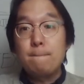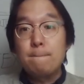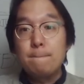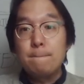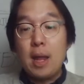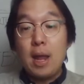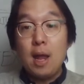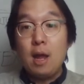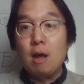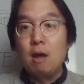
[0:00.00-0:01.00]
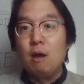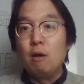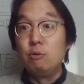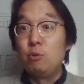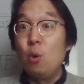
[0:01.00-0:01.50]
Yeah,
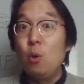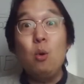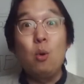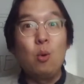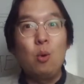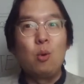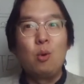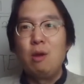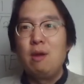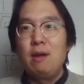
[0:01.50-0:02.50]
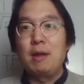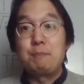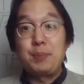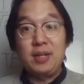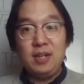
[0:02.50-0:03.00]
rho and
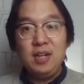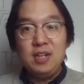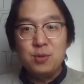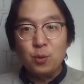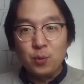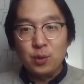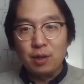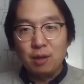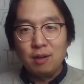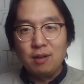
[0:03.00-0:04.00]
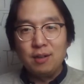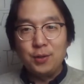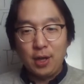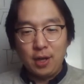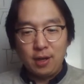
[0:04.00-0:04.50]
P is over there.
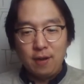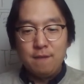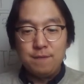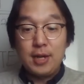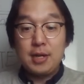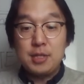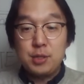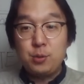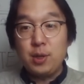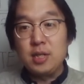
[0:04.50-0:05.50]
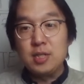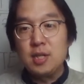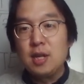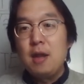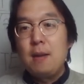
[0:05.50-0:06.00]
Okay, very strange,
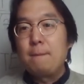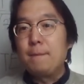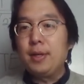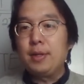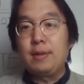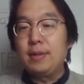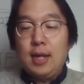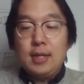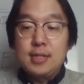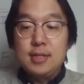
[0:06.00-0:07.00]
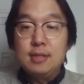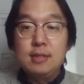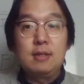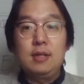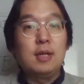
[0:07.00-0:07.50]
but that's
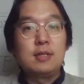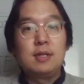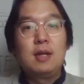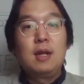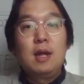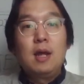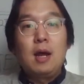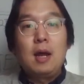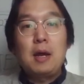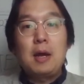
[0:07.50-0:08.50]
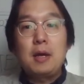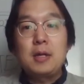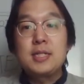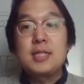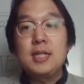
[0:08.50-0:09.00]
it.
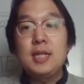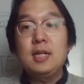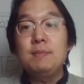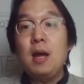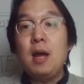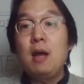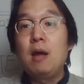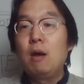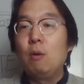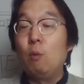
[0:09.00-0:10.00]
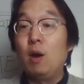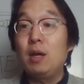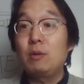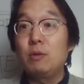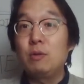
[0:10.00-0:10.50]
Sigma,
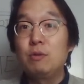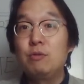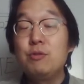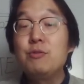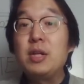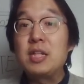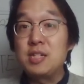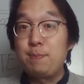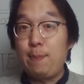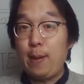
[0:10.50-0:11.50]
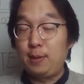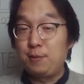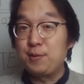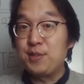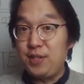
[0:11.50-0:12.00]
what do you expect to
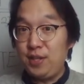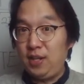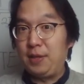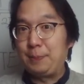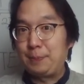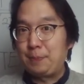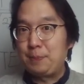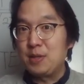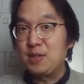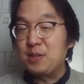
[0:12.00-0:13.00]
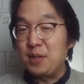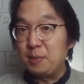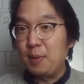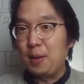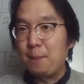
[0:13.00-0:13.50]
see?
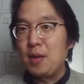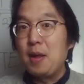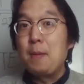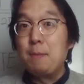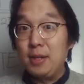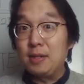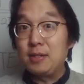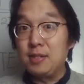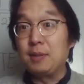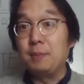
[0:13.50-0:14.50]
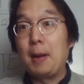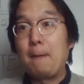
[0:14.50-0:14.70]
Sigma, big sigma.